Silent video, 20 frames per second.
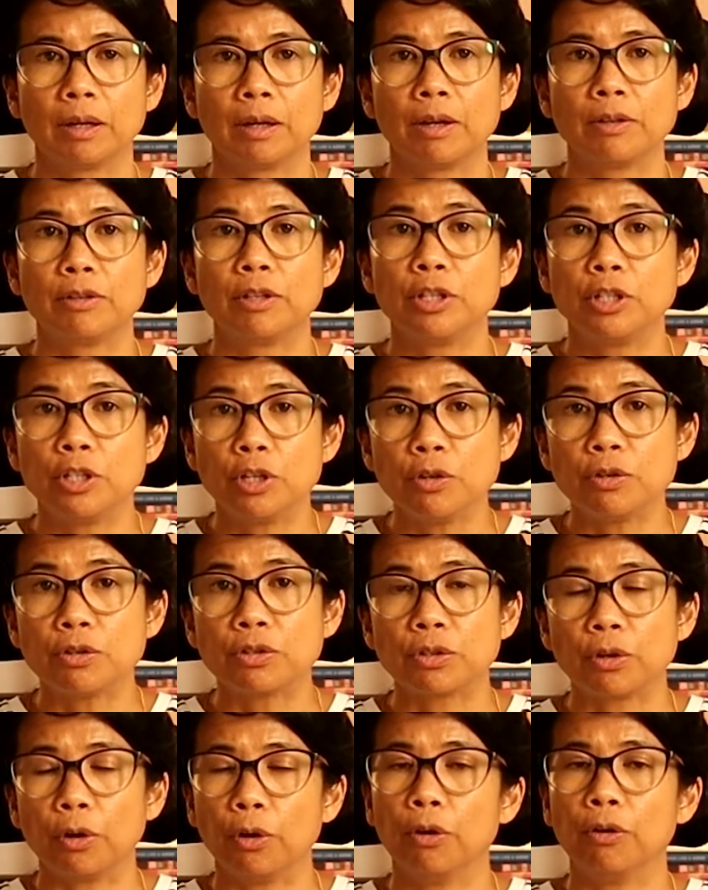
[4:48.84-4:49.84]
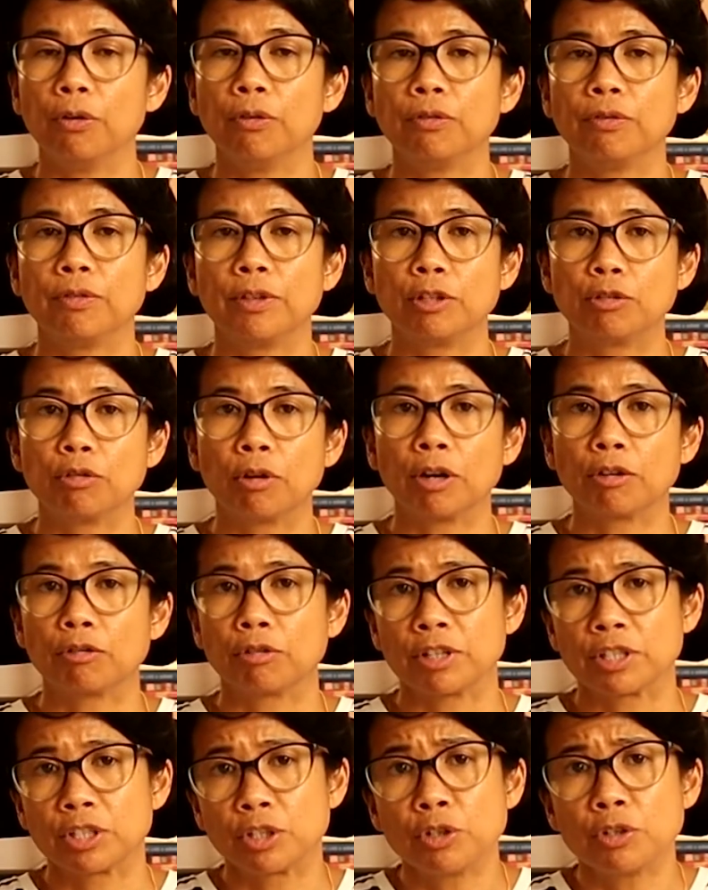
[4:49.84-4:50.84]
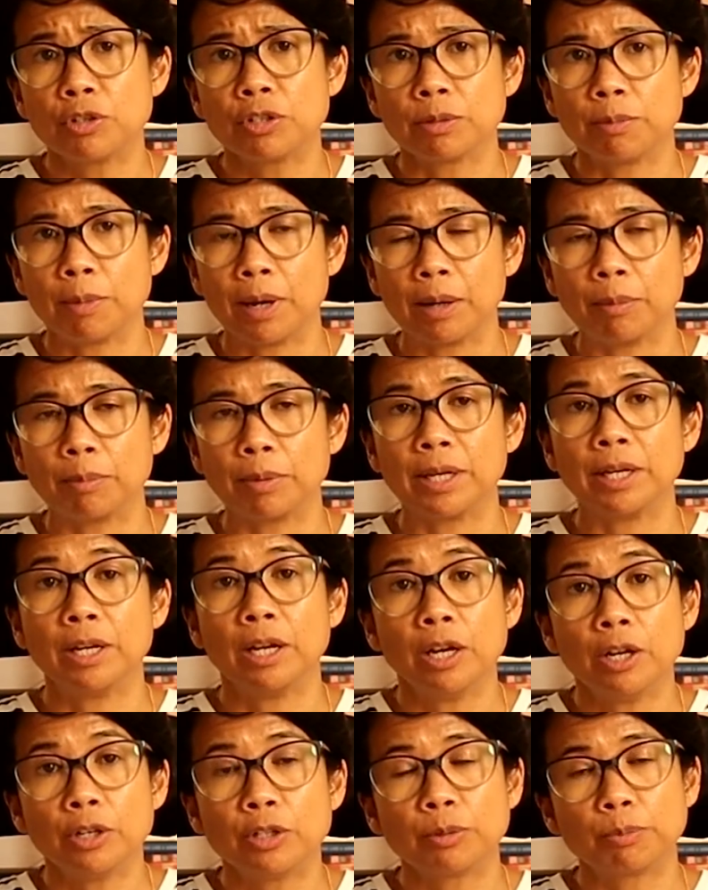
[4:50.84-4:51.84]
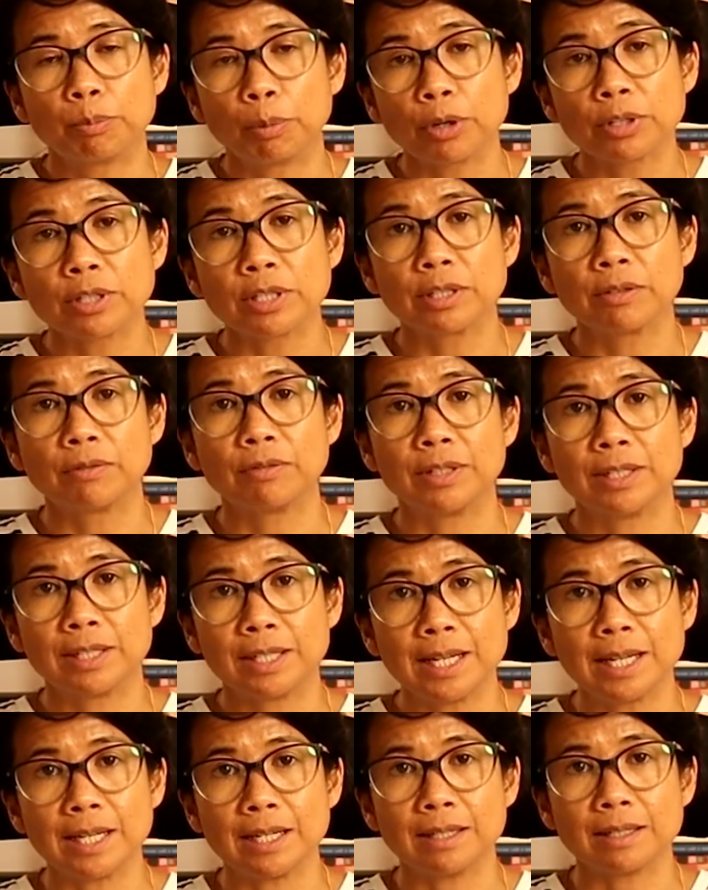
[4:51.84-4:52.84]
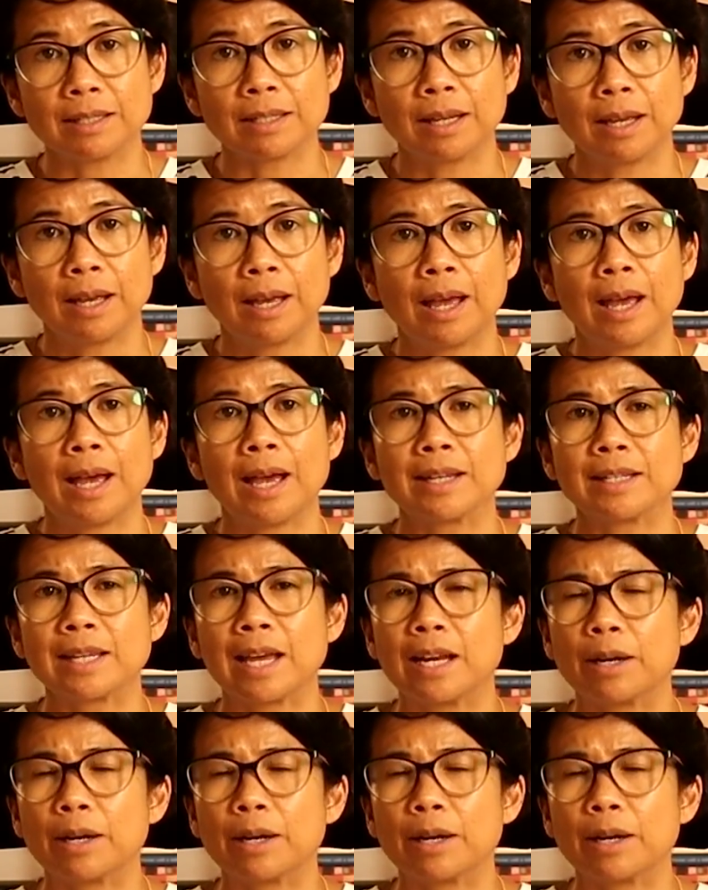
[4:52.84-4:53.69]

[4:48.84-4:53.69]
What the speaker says: The use of the drug trastuzumab in HER2-positive disease has had a